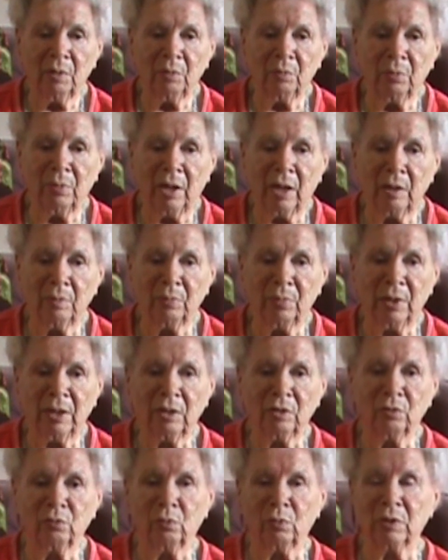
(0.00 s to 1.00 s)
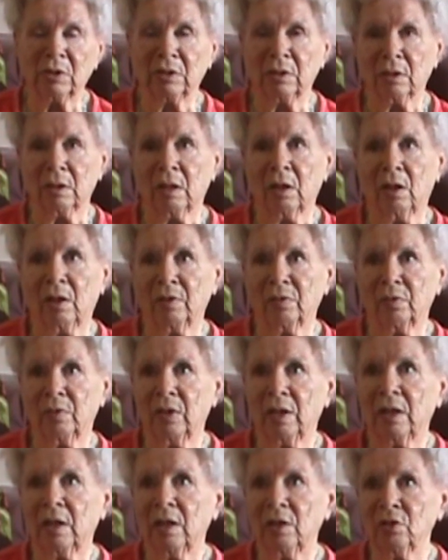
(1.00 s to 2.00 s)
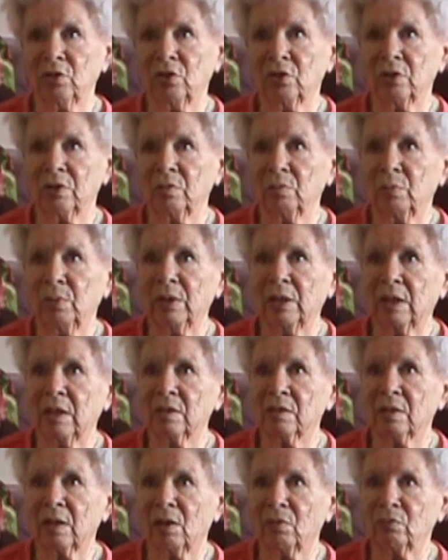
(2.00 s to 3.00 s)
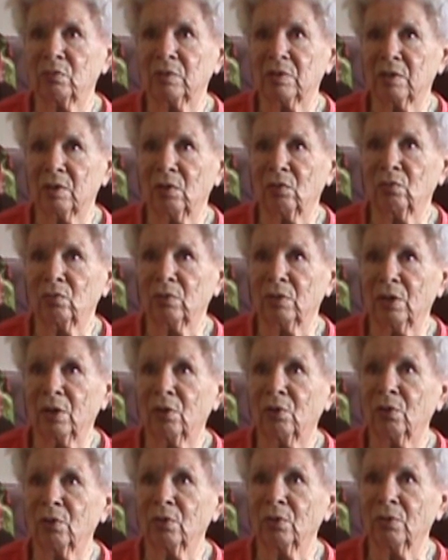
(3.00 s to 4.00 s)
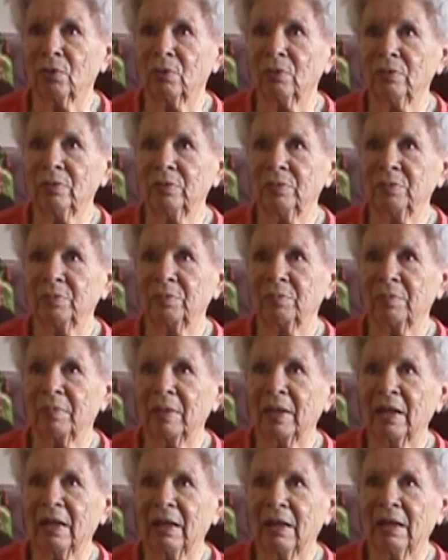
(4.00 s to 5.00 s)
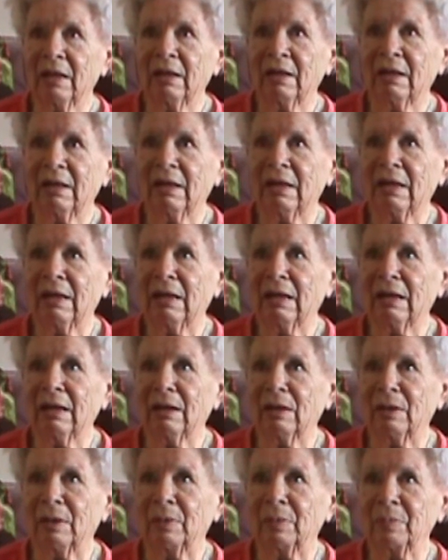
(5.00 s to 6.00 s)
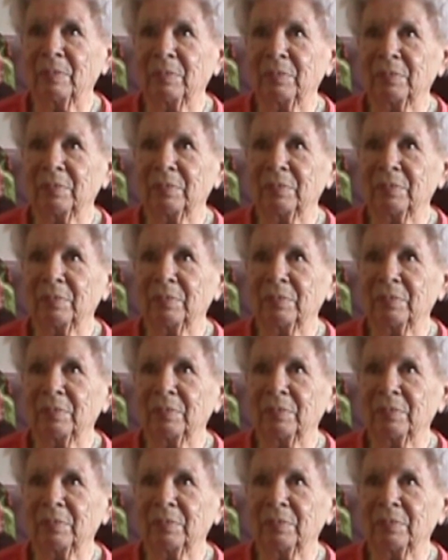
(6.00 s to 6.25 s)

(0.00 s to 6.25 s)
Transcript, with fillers: my bed was a cot in the kitchen because I was the only girl. Uh,